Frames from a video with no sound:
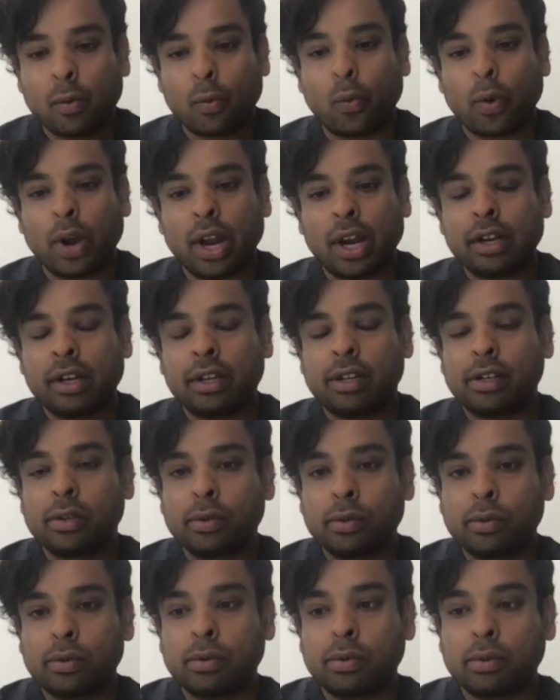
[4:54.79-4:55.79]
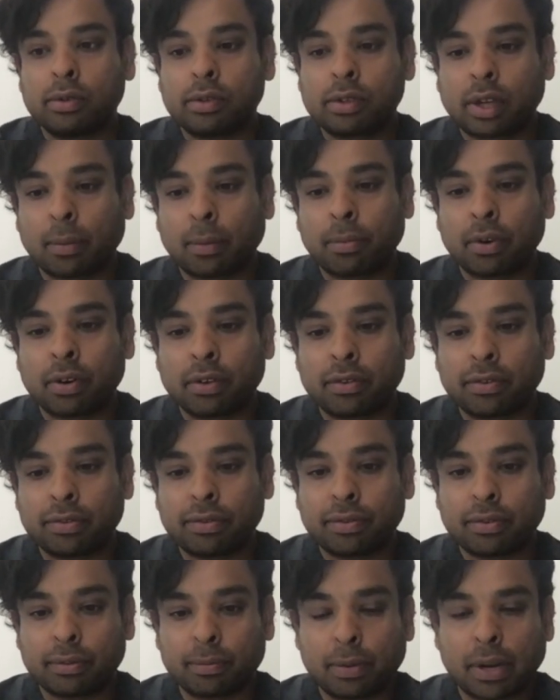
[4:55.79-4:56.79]
went to a couple of
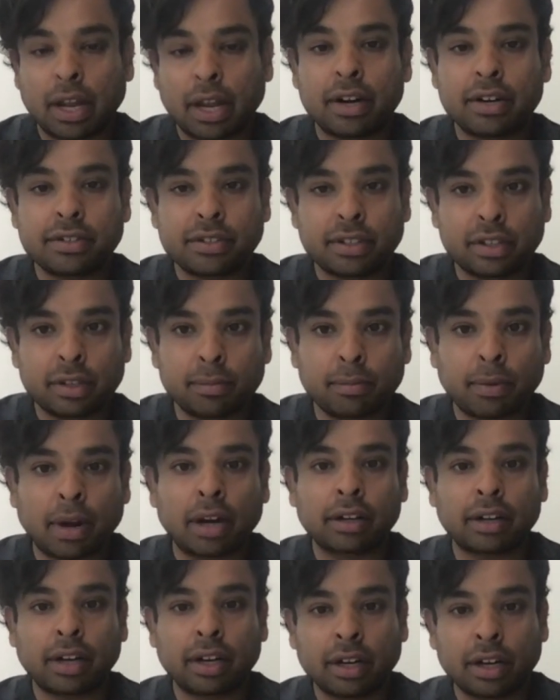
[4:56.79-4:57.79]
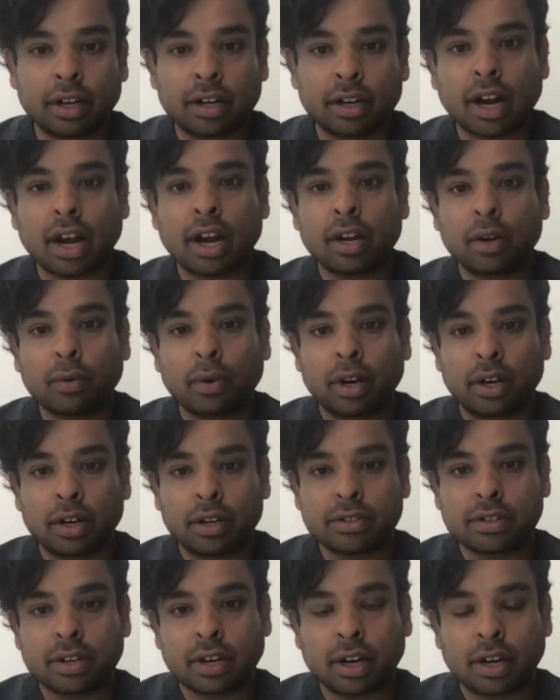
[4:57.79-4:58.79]
players in the market and tried to
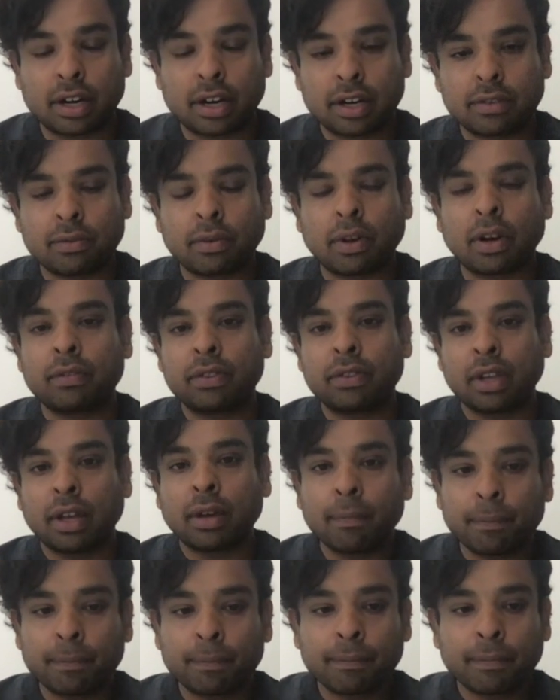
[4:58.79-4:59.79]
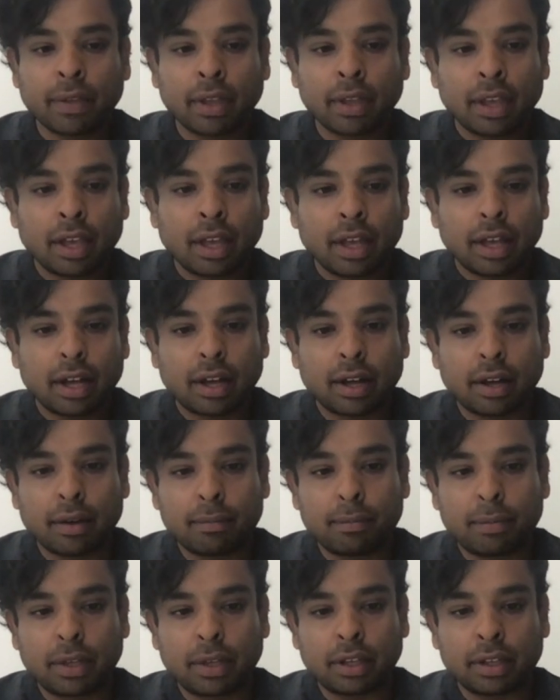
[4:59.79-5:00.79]
understand. One of them uh,
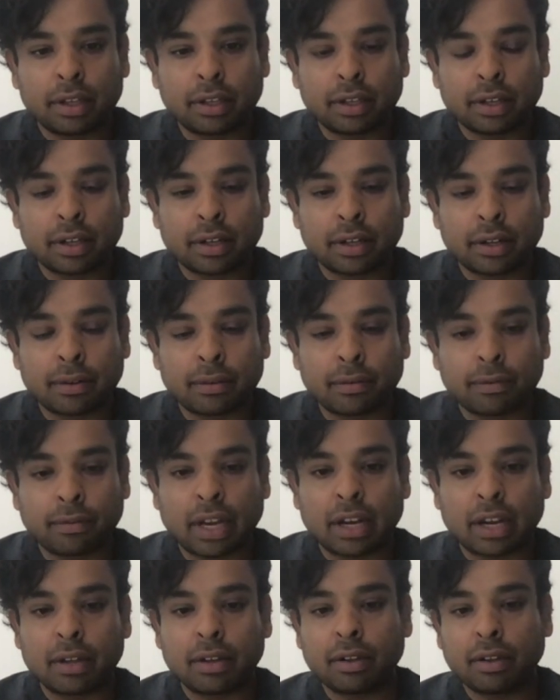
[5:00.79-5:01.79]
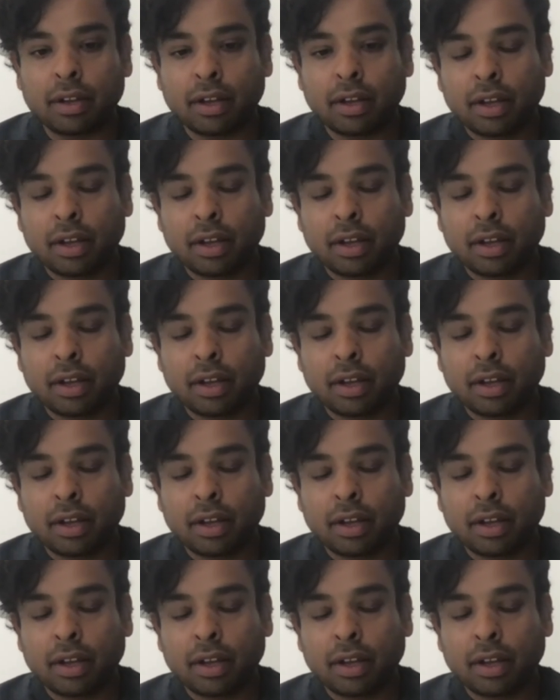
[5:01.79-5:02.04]
being uh, very